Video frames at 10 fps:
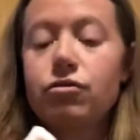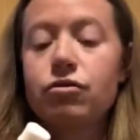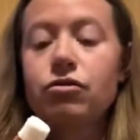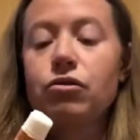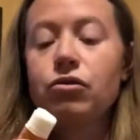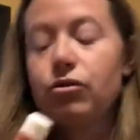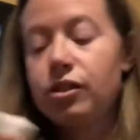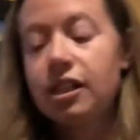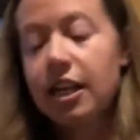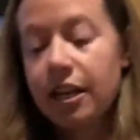glue
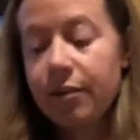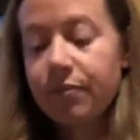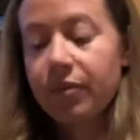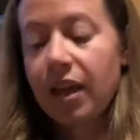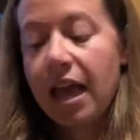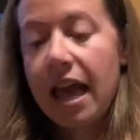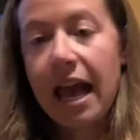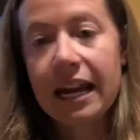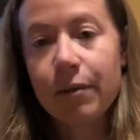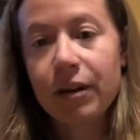stick
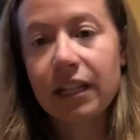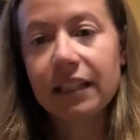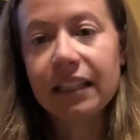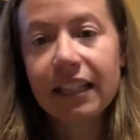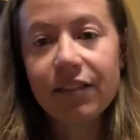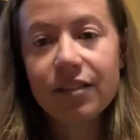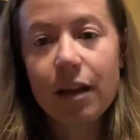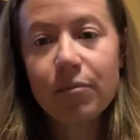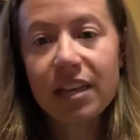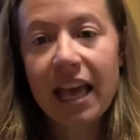and I'm going to lift
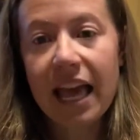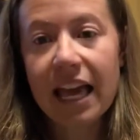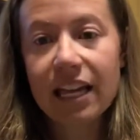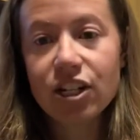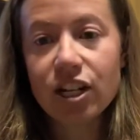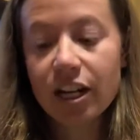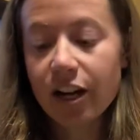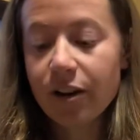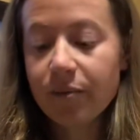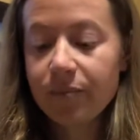up the edge
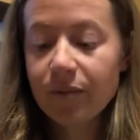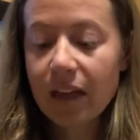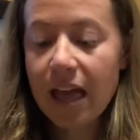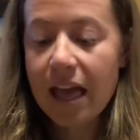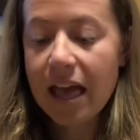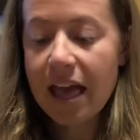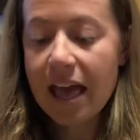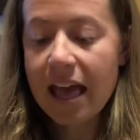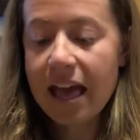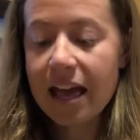here
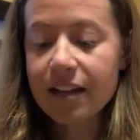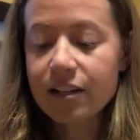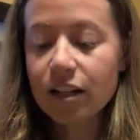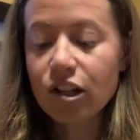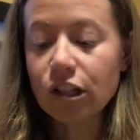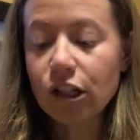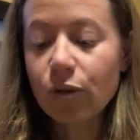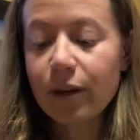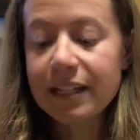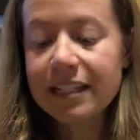and
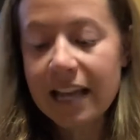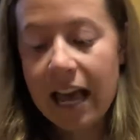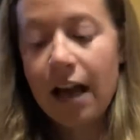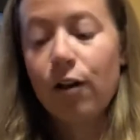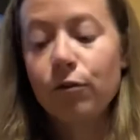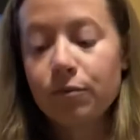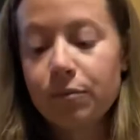glue it down.